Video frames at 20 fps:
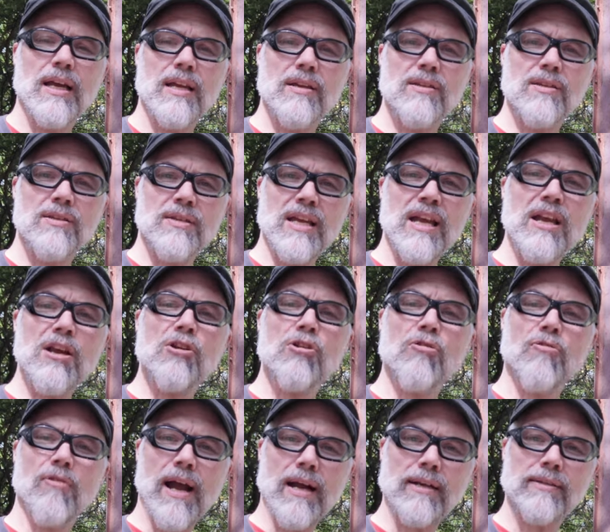is
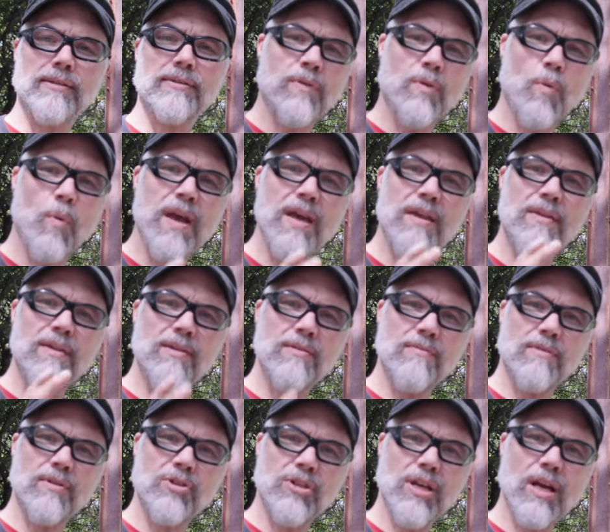incorrect. The way
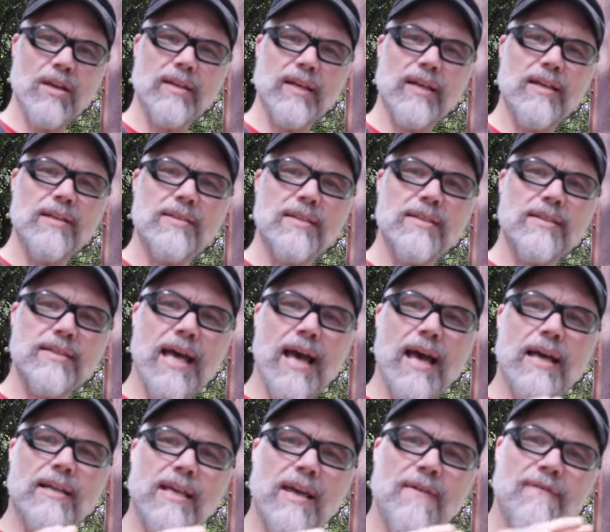that the shell is
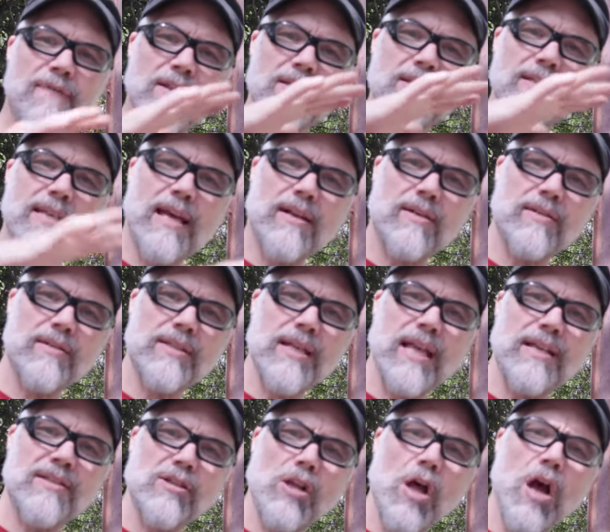that if it settles,
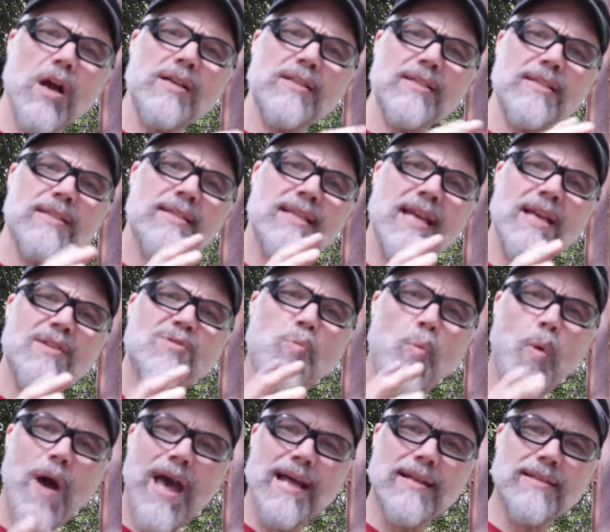as long as it stays
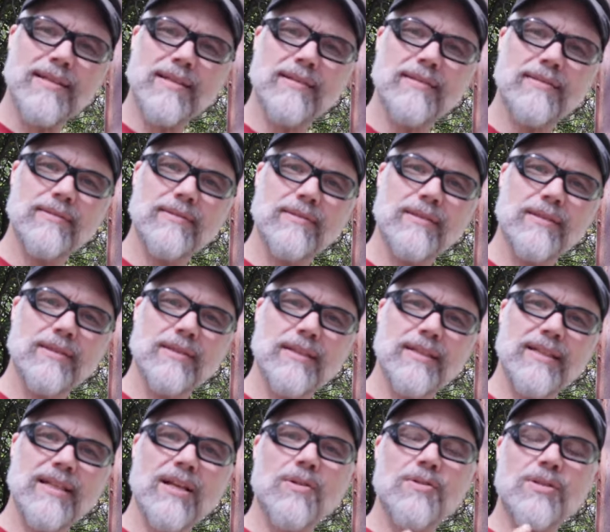wet,
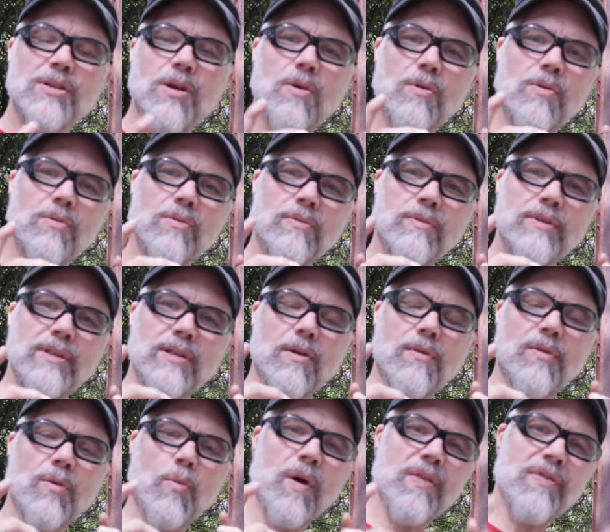you know, so, you
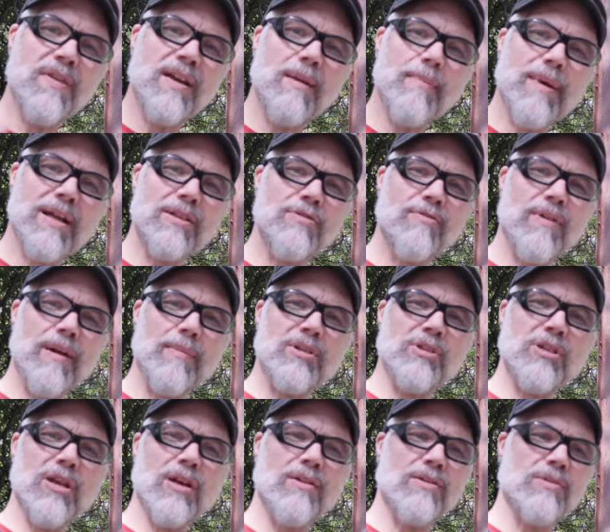know, the one thing about ceramic
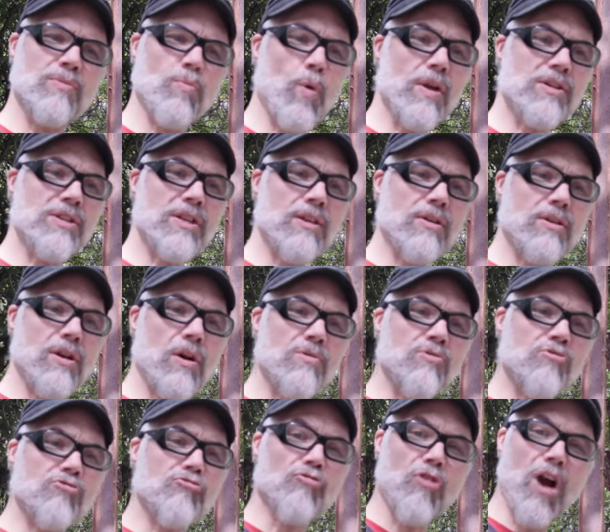shell is once it
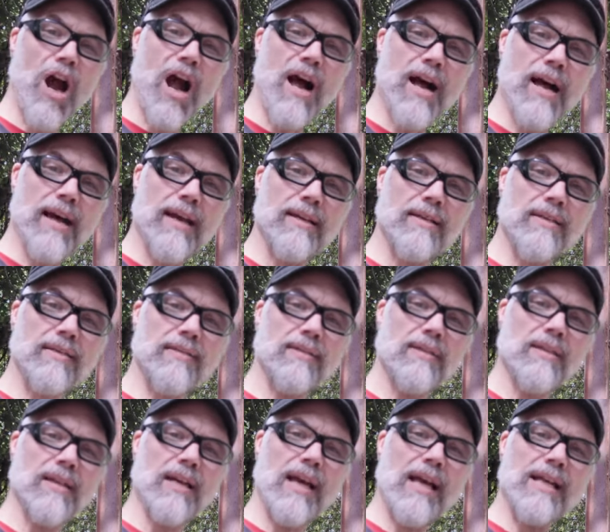goes dry,
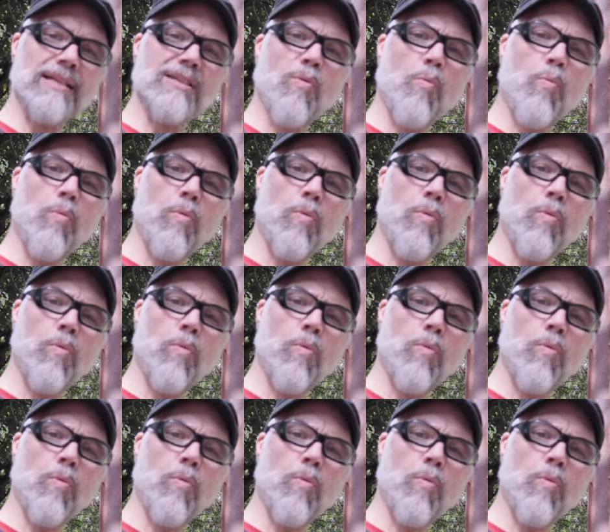it's a